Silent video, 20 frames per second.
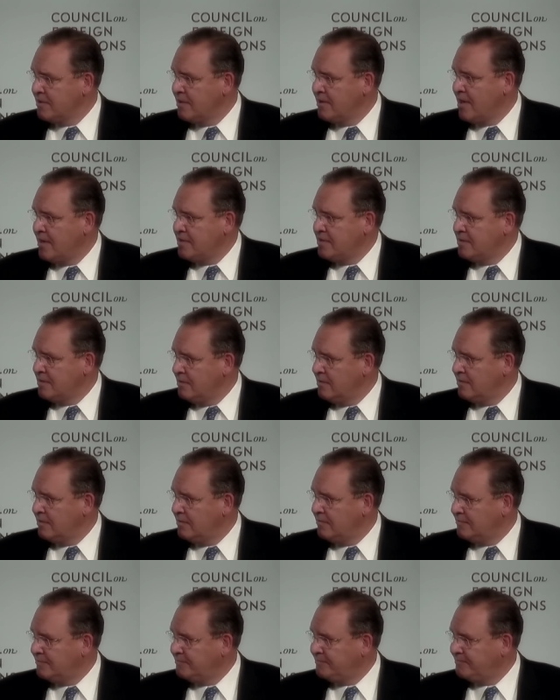that's and, the, and the
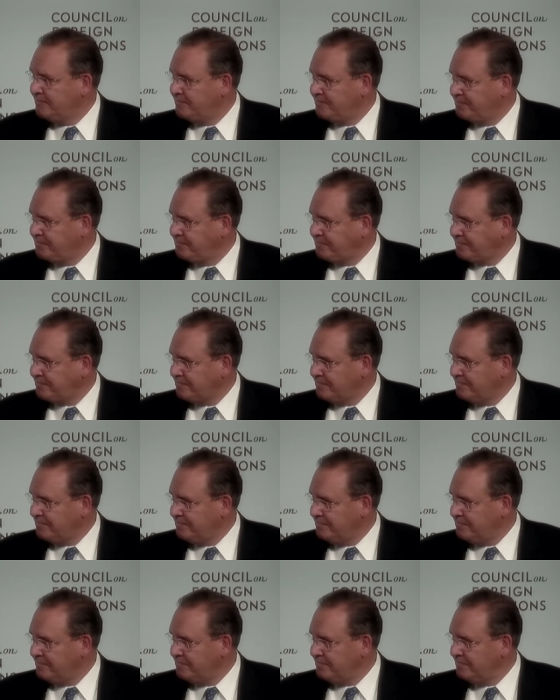problem
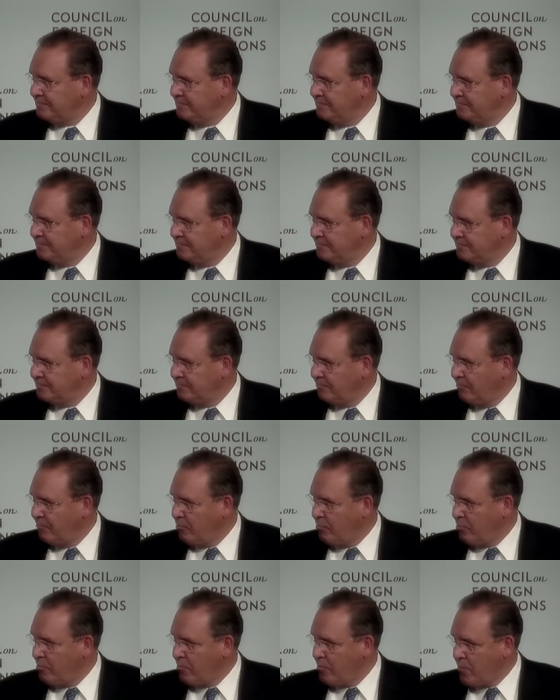causing you to move
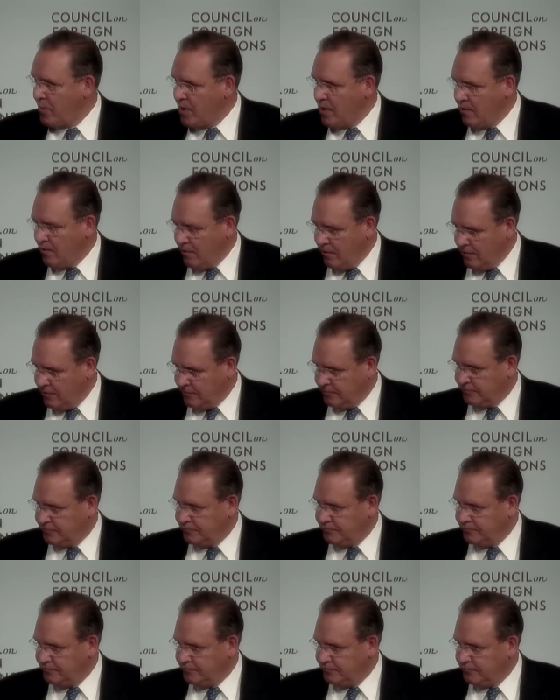the facility
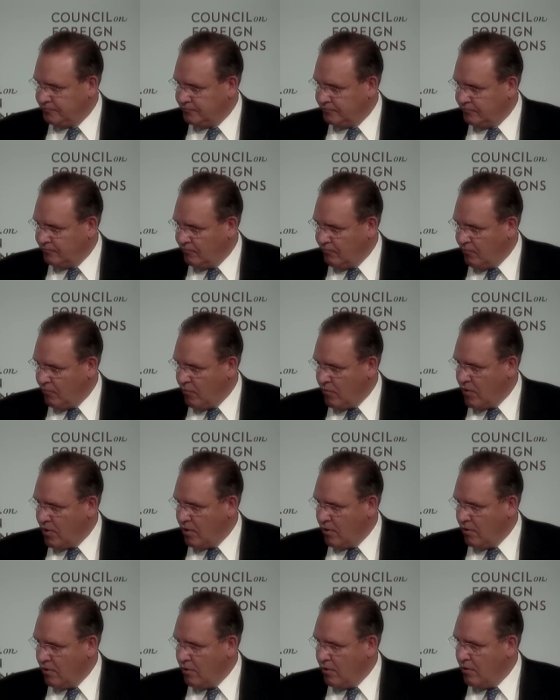to
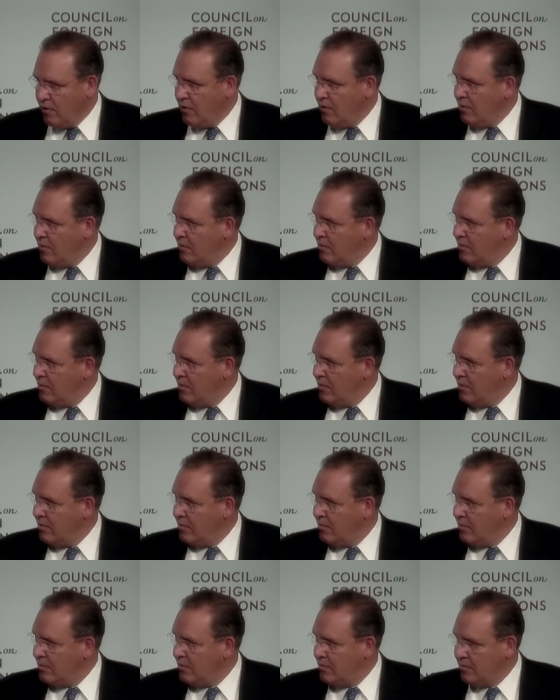Florence
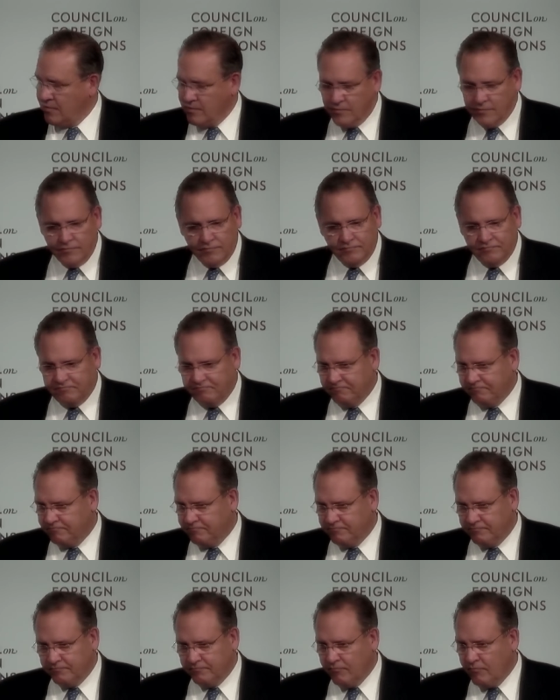wasn't that the workers
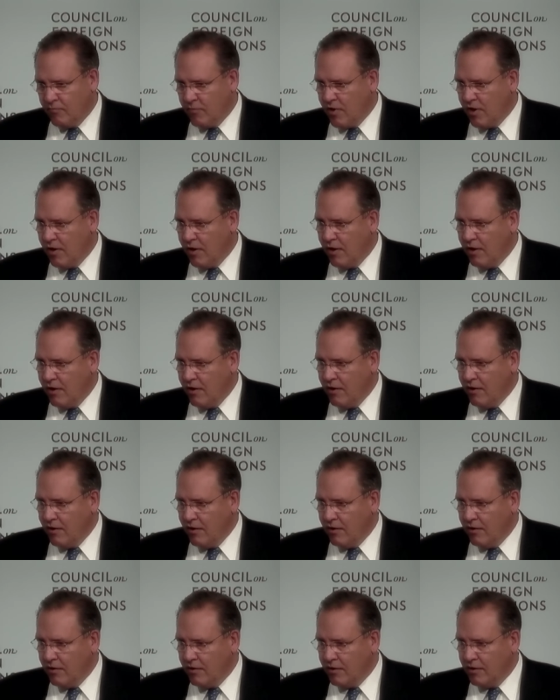in Mexico weren't
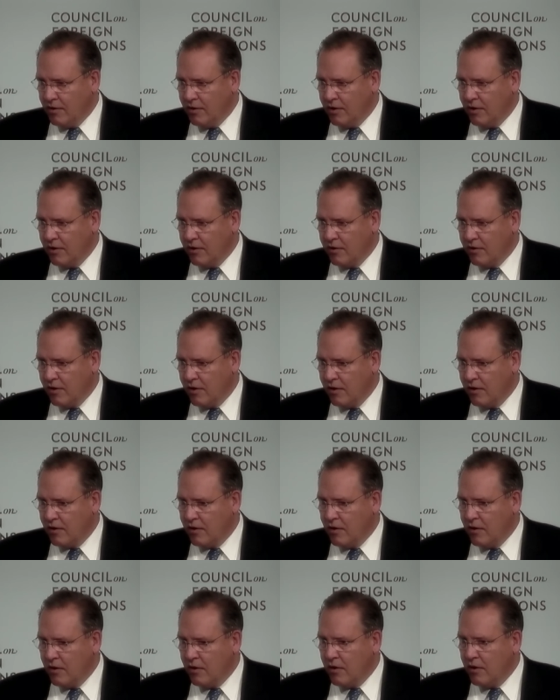doing the job well
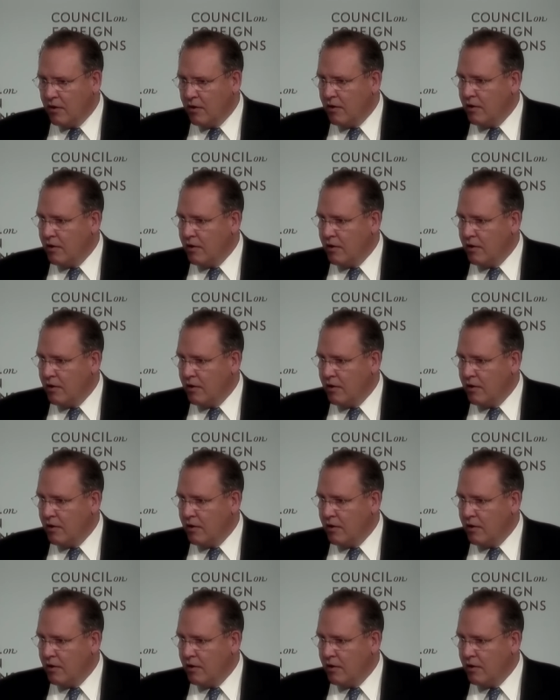enough.